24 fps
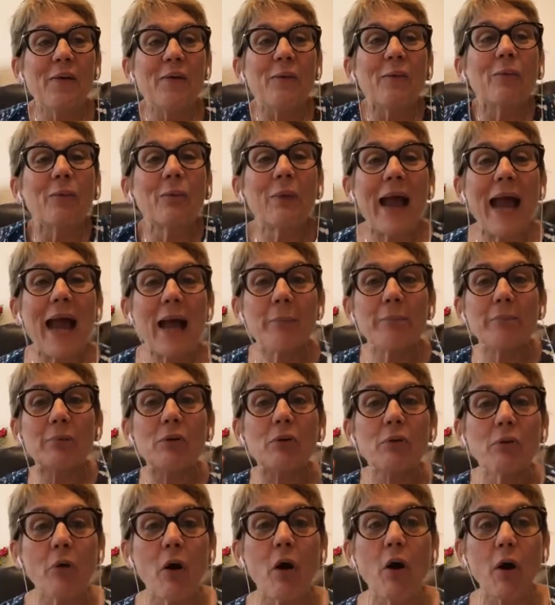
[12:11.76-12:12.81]
wrap
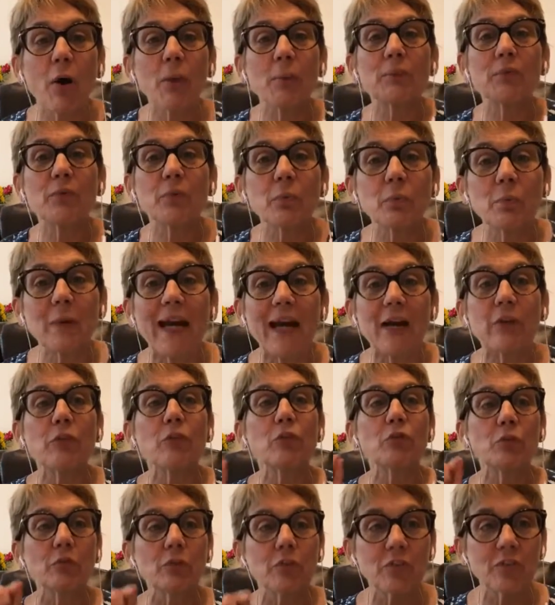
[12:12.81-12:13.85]
your arms
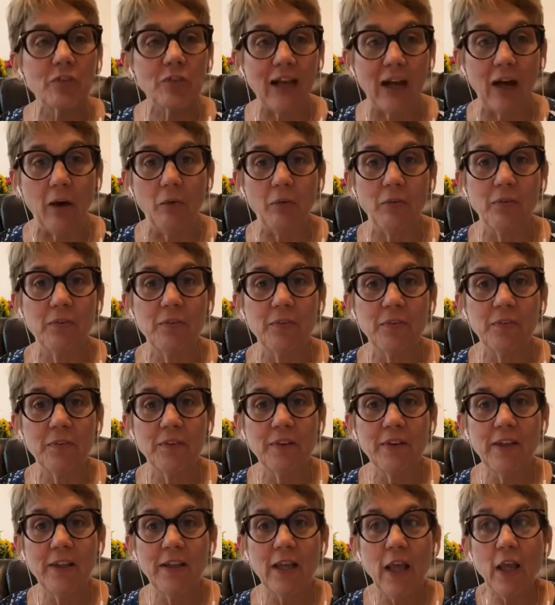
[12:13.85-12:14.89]
around yourself.
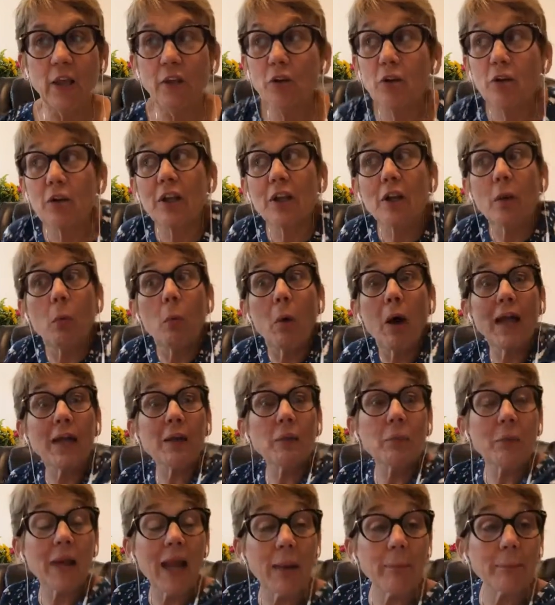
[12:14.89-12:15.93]
You're going to want
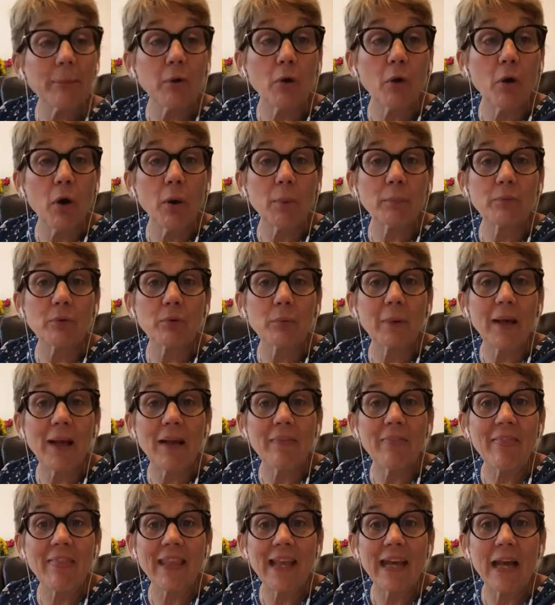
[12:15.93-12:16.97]
to wrap your arms
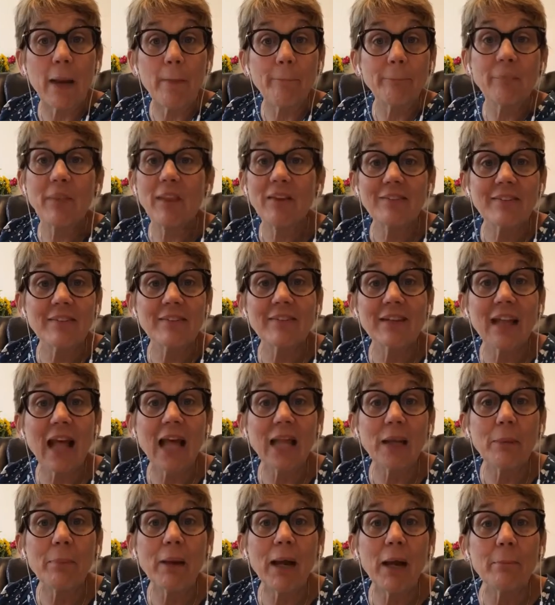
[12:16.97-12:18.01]
around them. This is
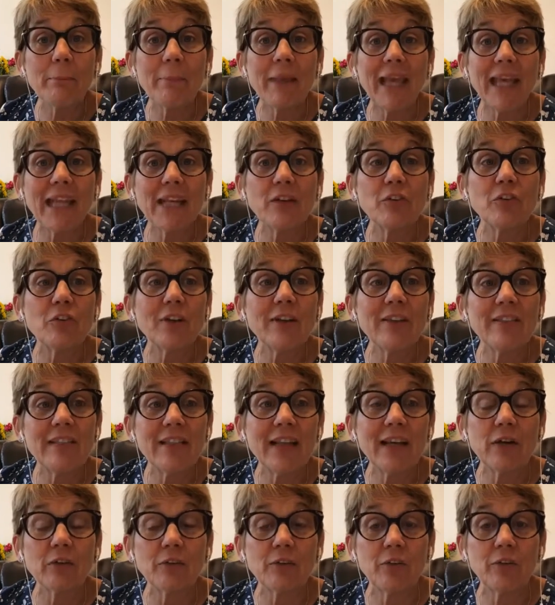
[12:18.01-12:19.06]
not about managing
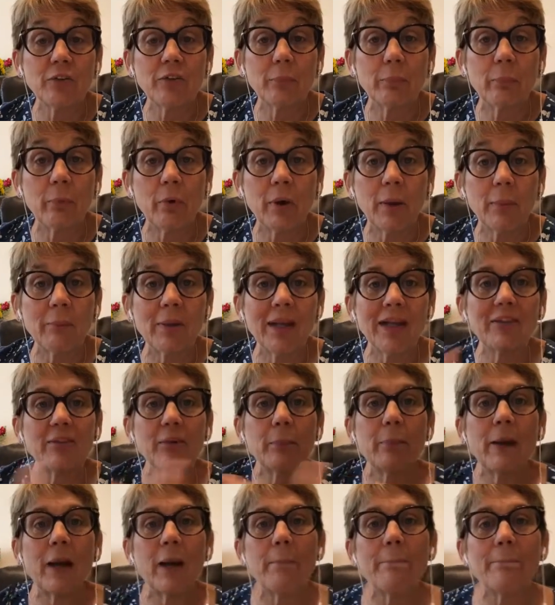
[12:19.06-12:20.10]
their disappointment. It's
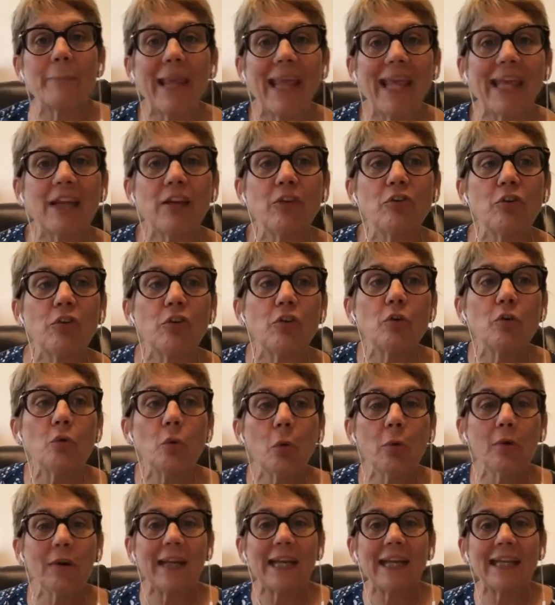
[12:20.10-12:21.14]
about managing
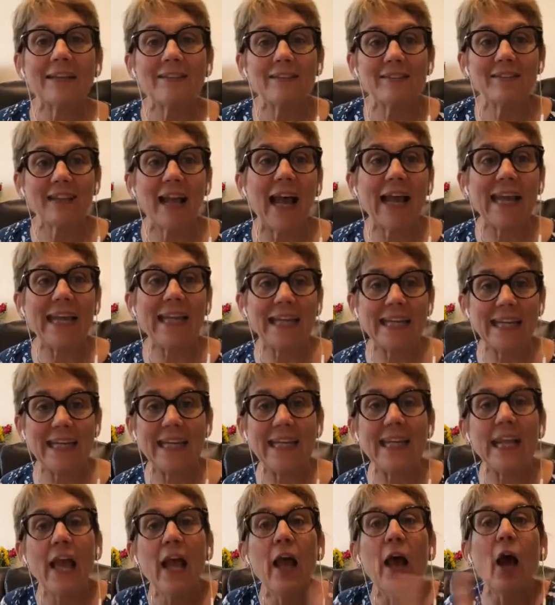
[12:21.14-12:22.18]
your
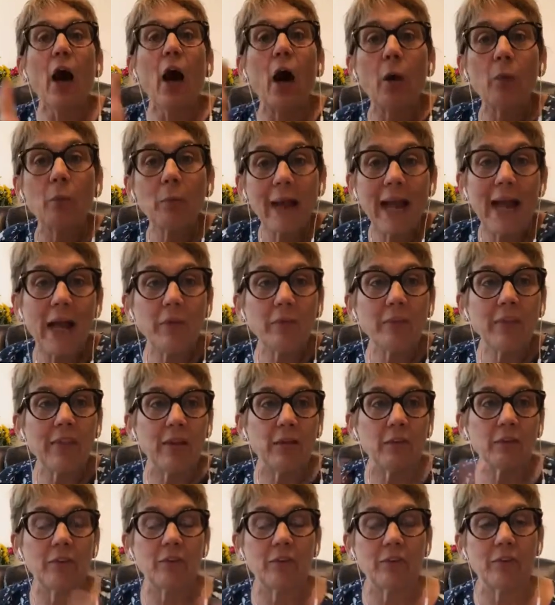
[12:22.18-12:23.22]
anxiety around
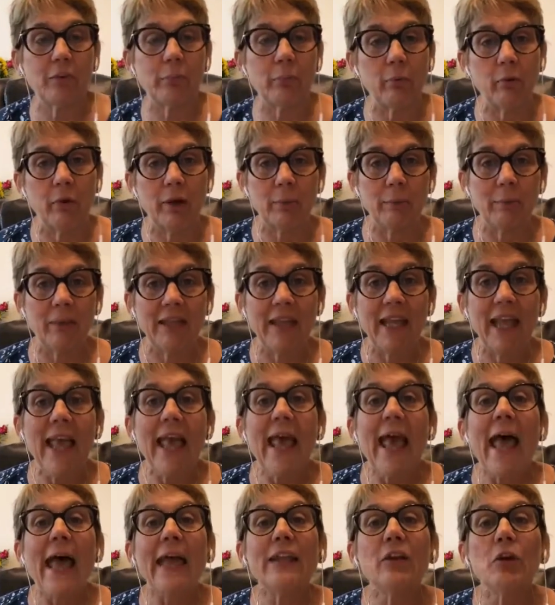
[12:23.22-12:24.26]
their disappointment.
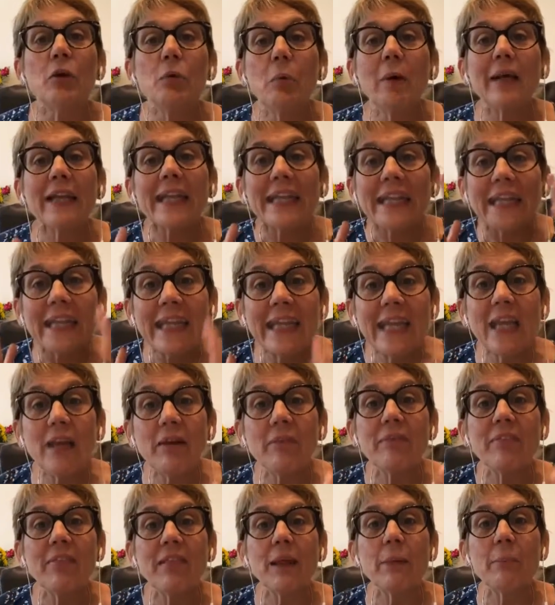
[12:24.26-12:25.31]
And you want to
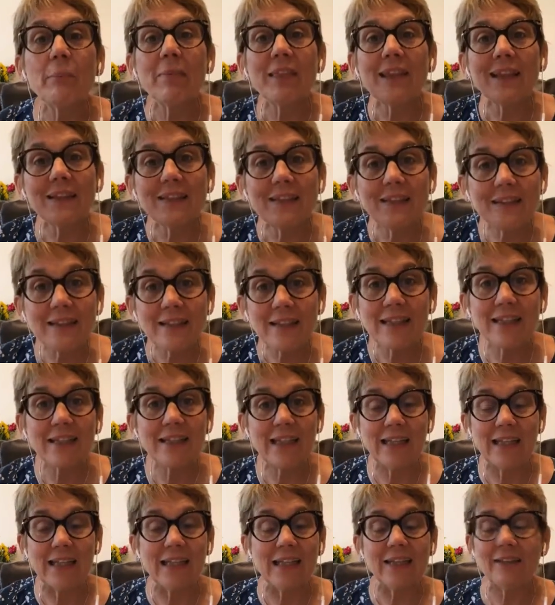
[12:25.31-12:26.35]
give them the
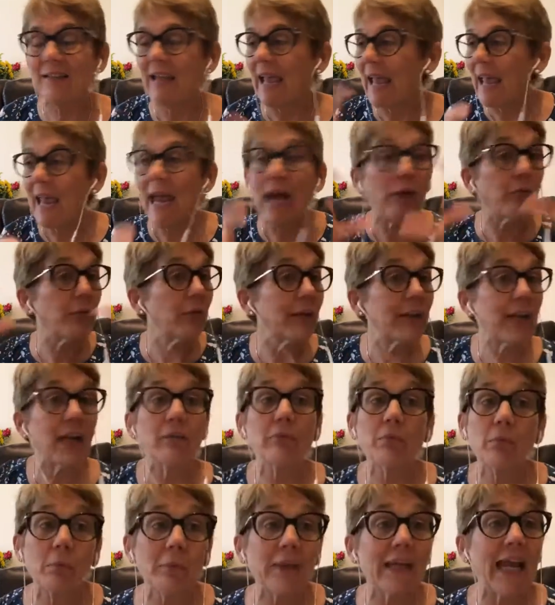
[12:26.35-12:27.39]
dignity to have
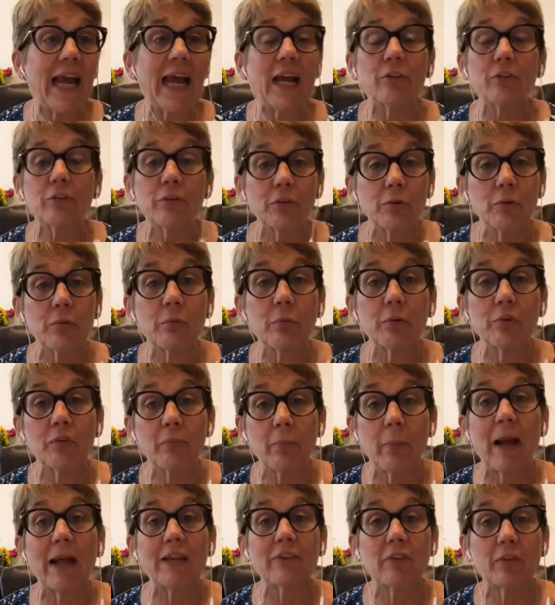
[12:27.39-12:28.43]
whatever reaction or
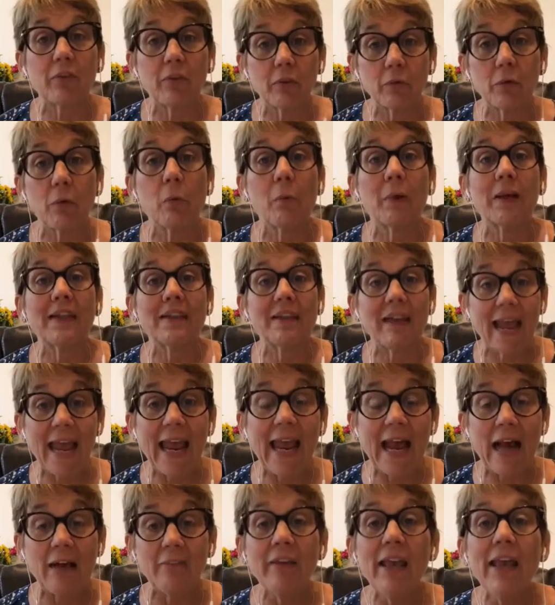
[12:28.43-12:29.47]
response that they're going to
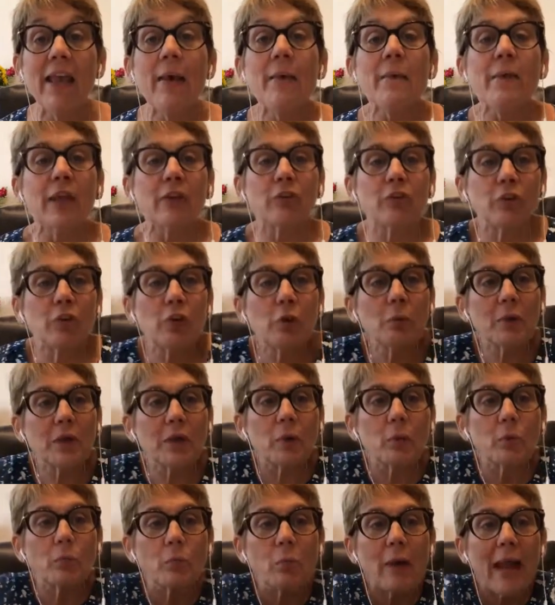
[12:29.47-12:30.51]
have. And so you want
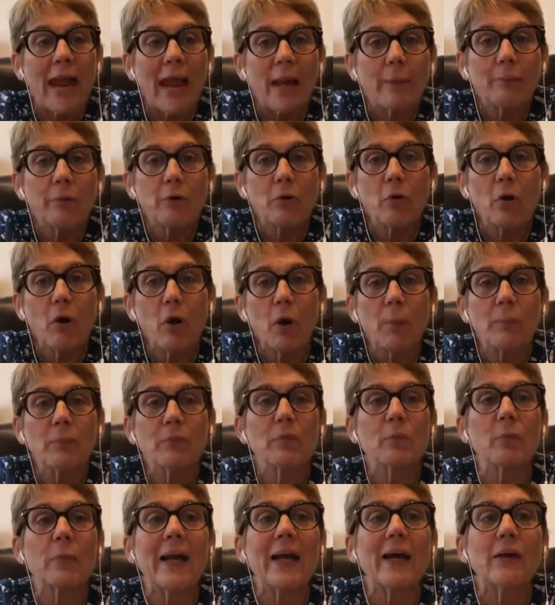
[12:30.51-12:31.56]
to wrap your arms
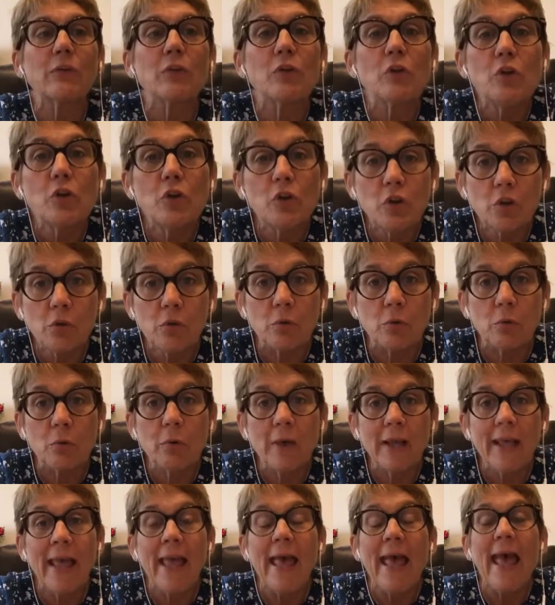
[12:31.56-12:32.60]
around you
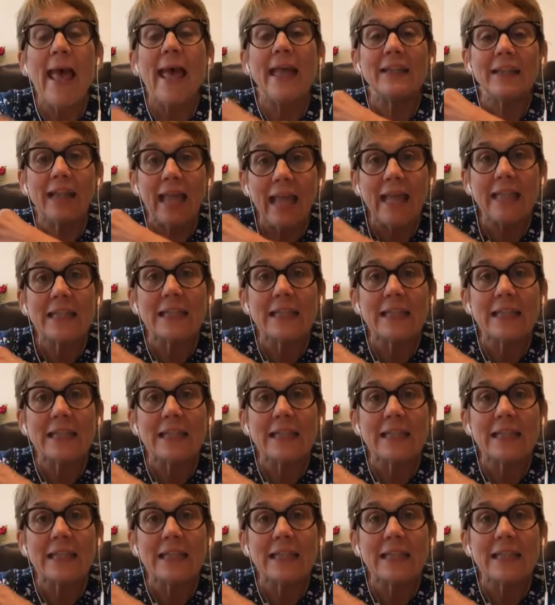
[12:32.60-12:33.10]
and